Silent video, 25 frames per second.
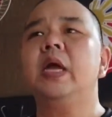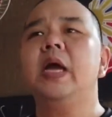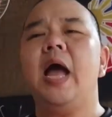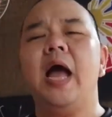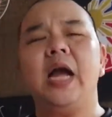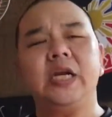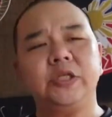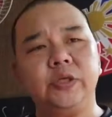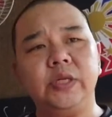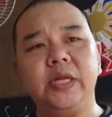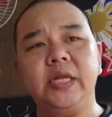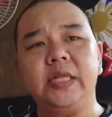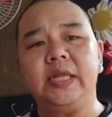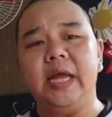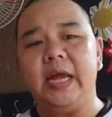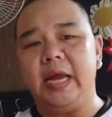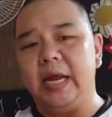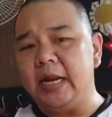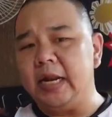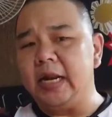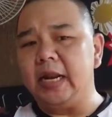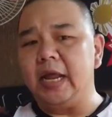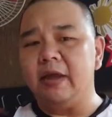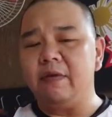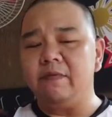Actually, the
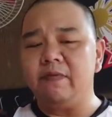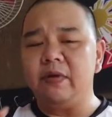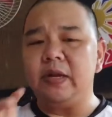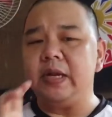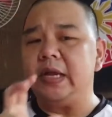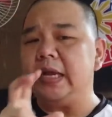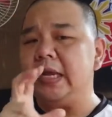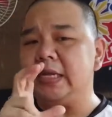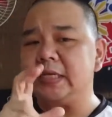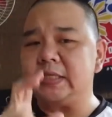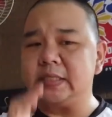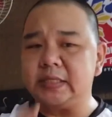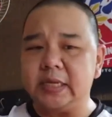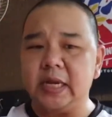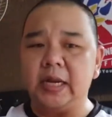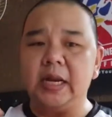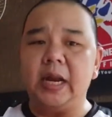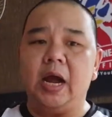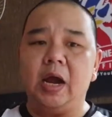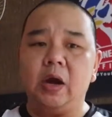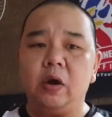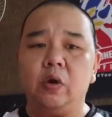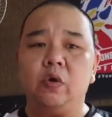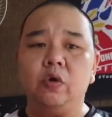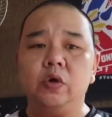11 is still
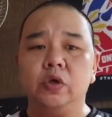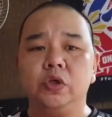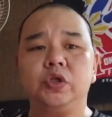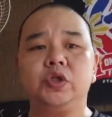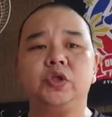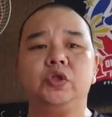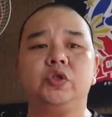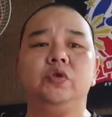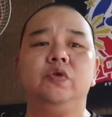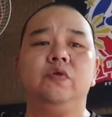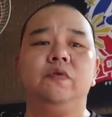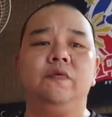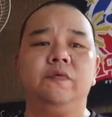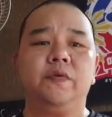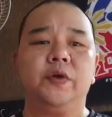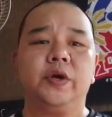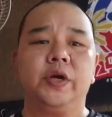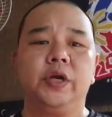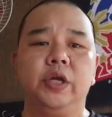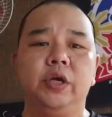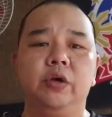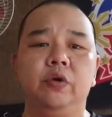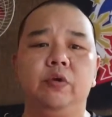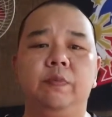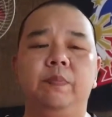a good shoe for
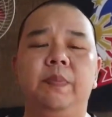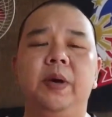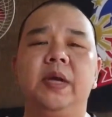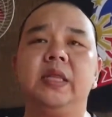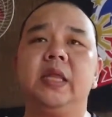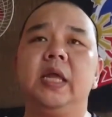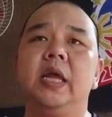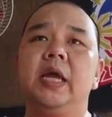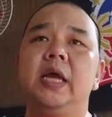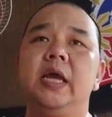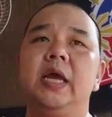you. But